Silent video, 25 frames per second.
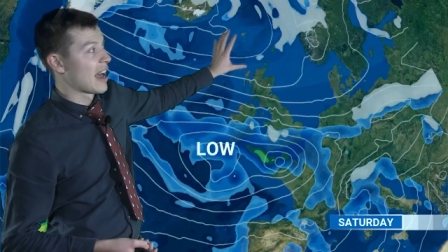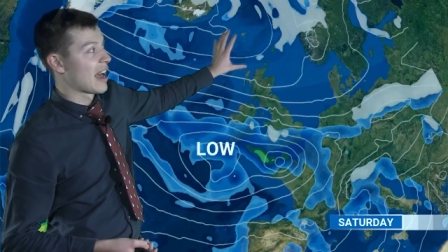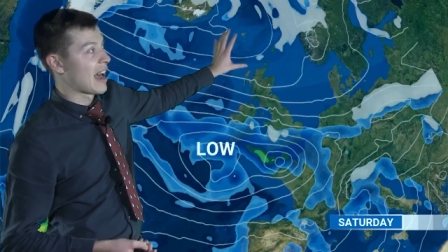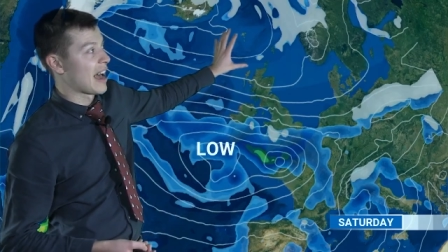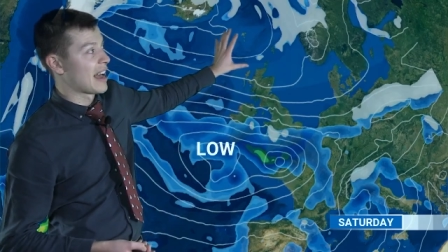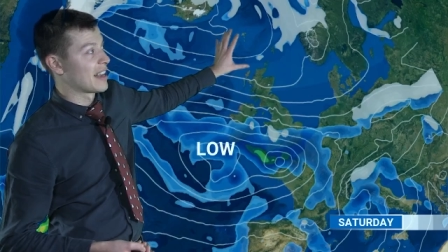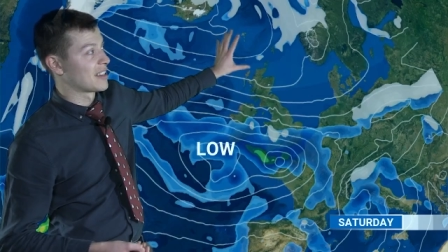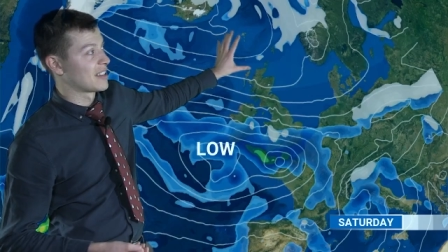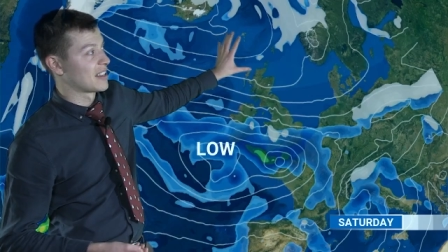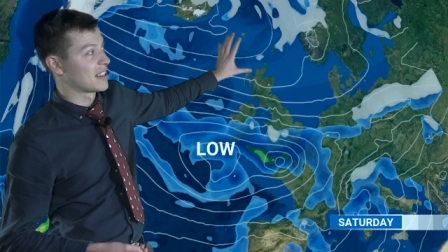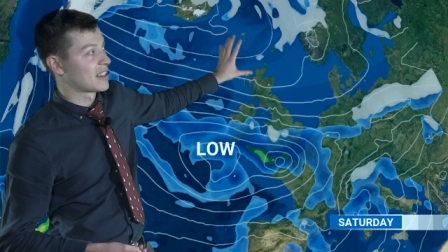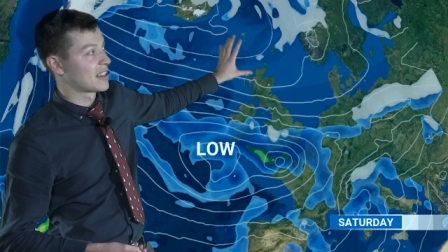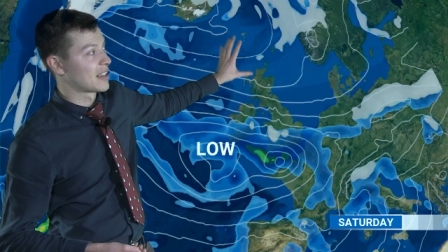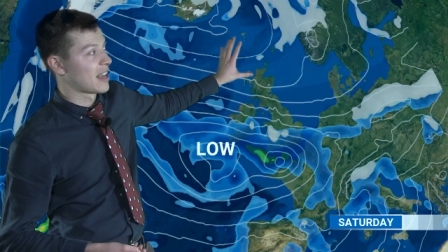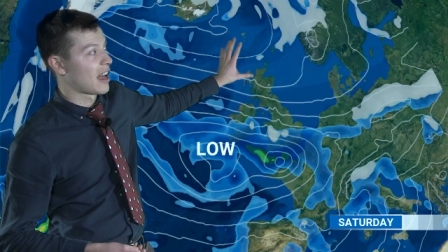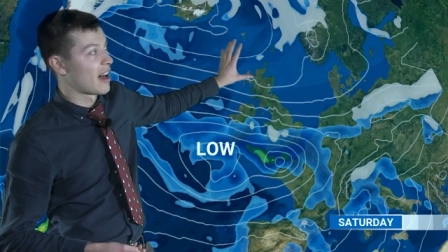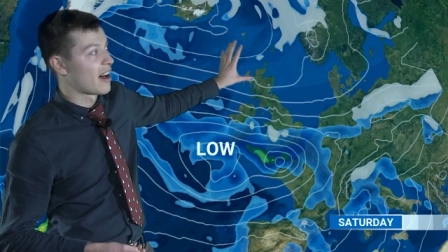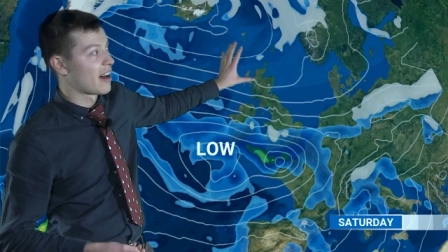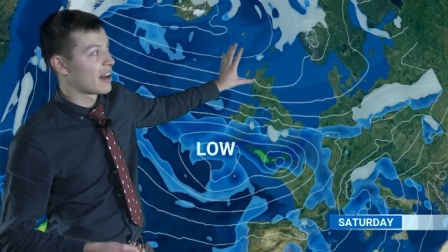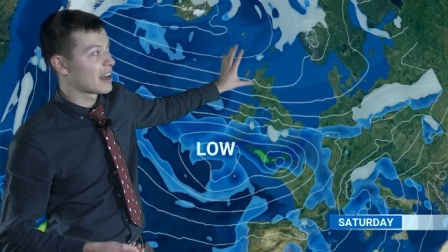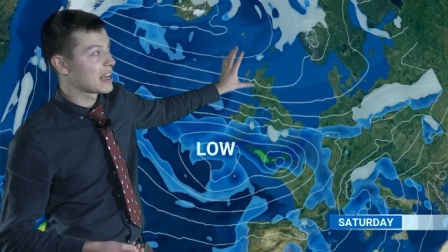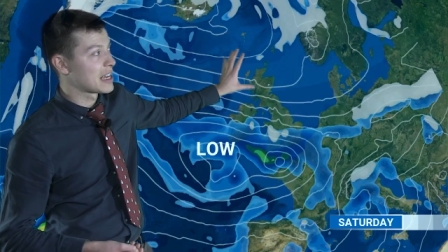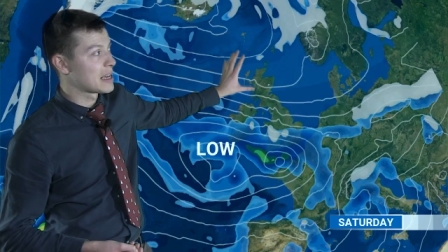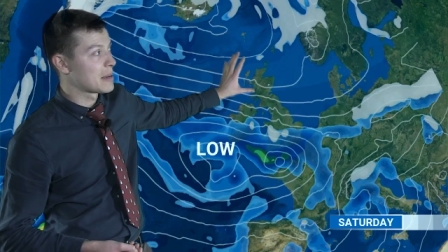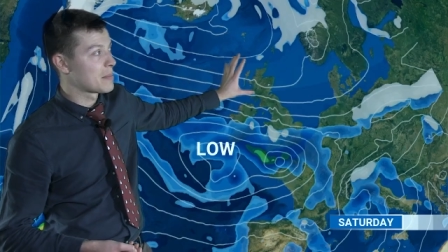as this
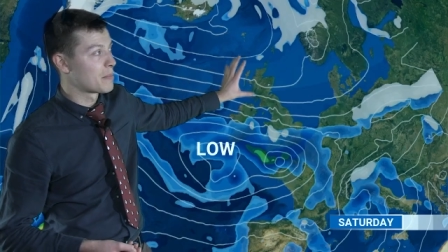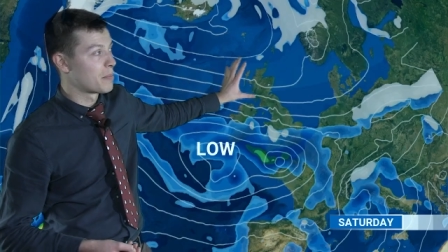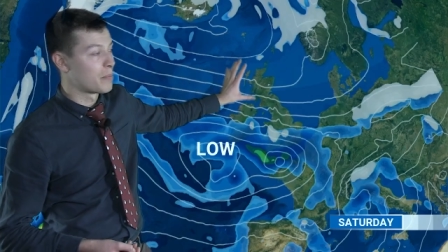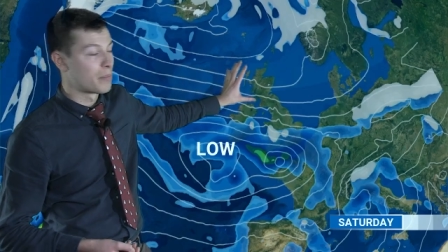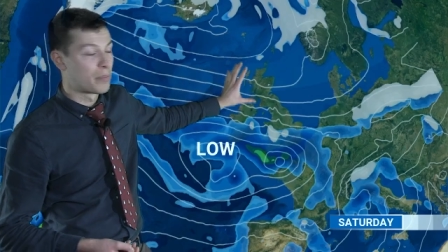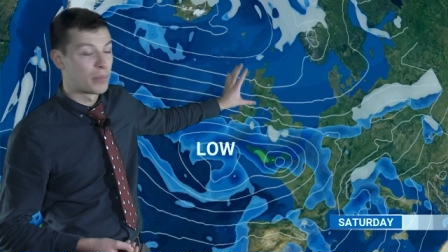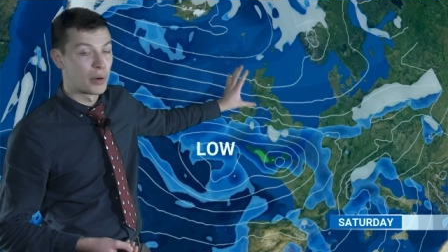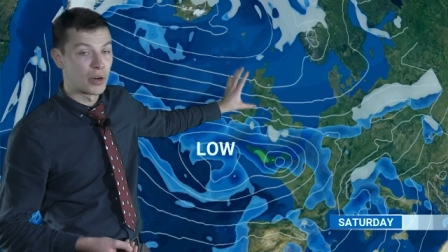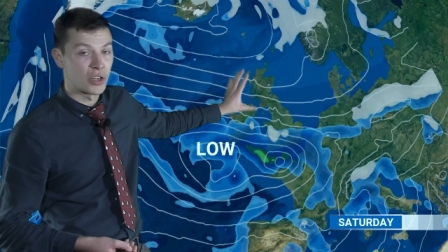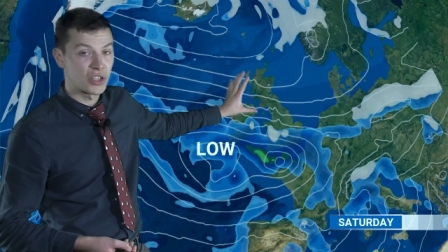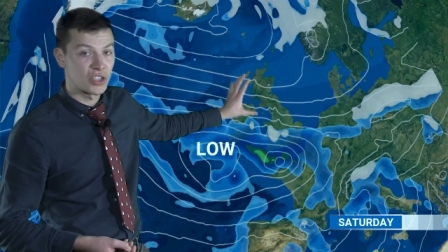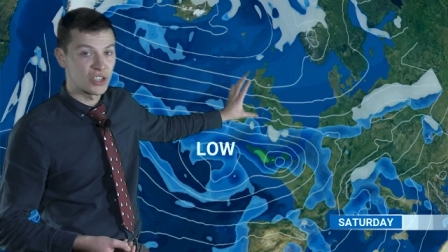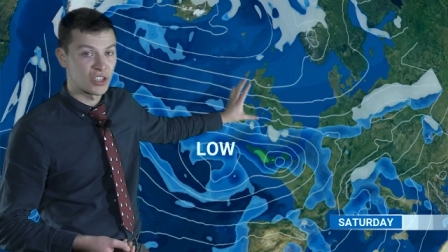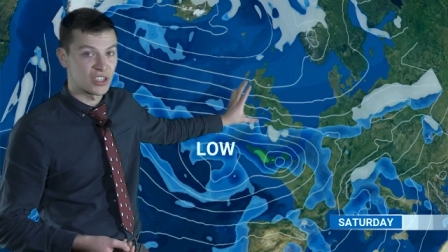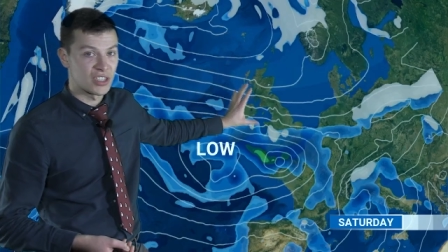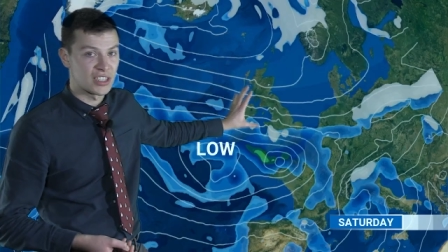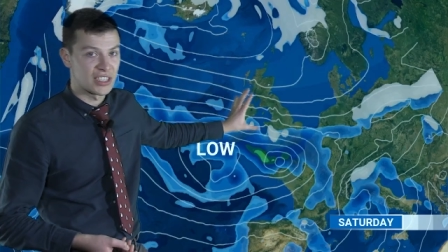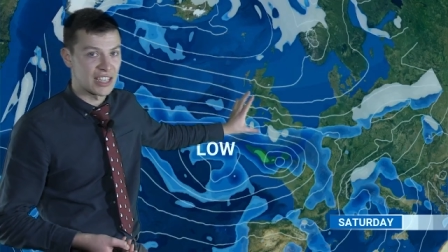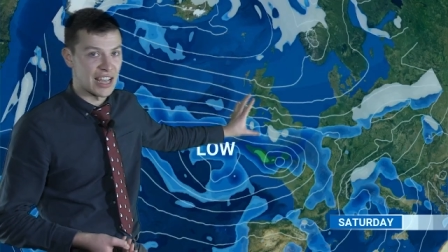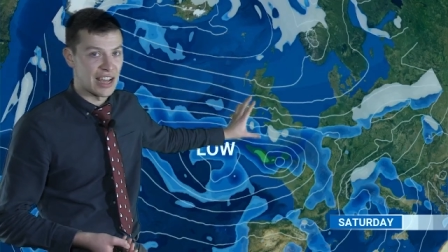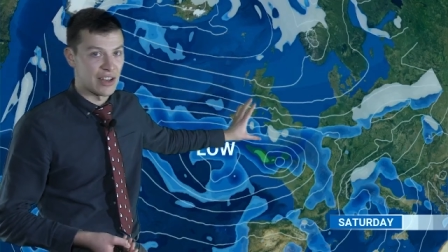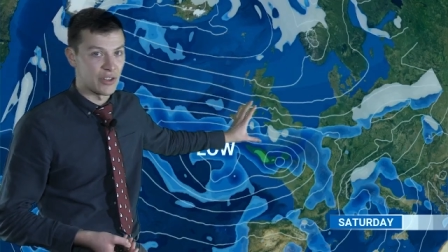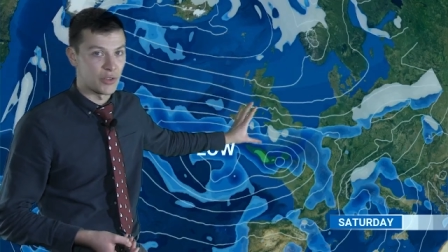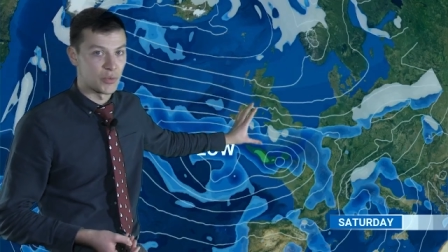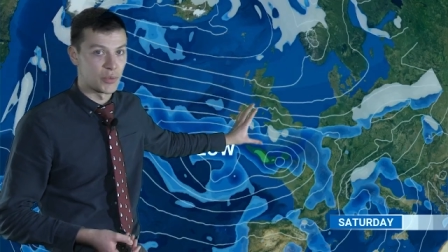high pushes
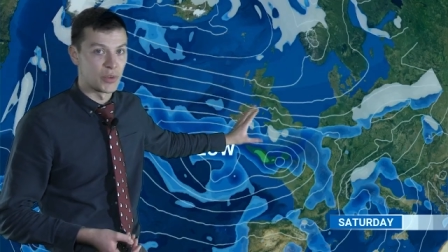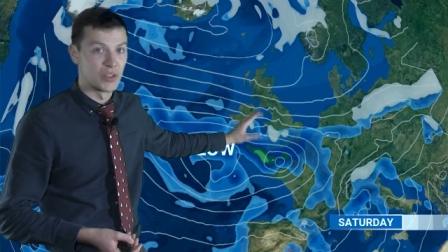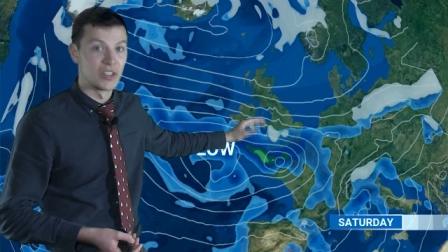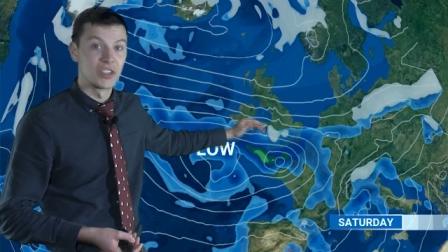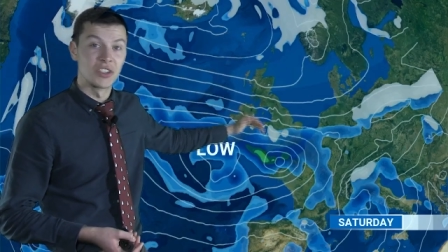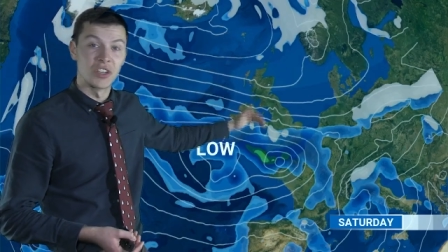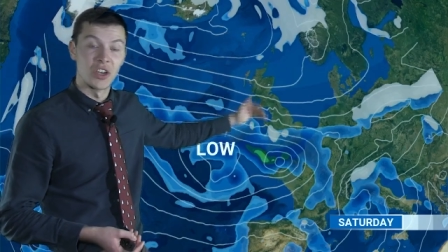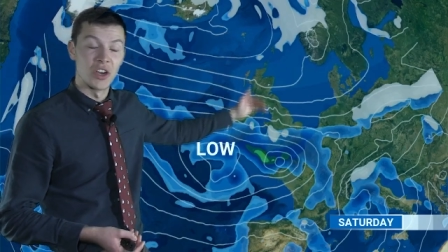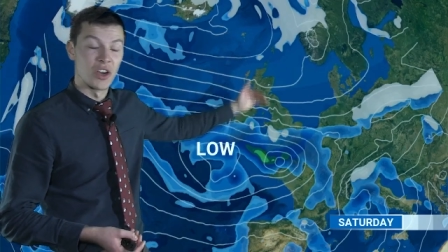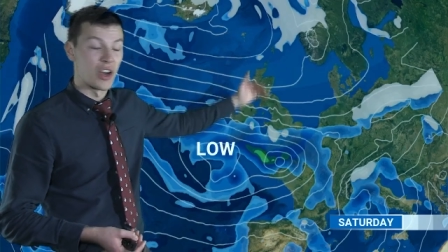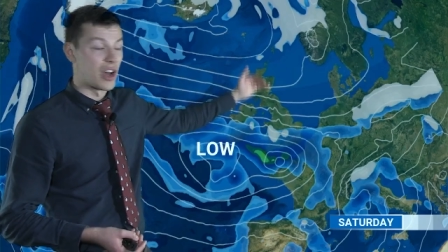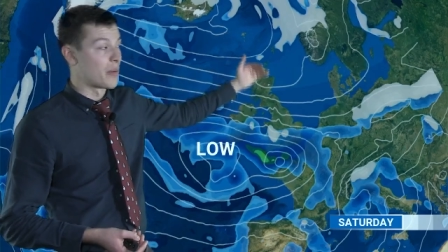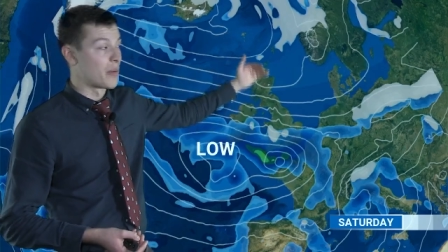southwards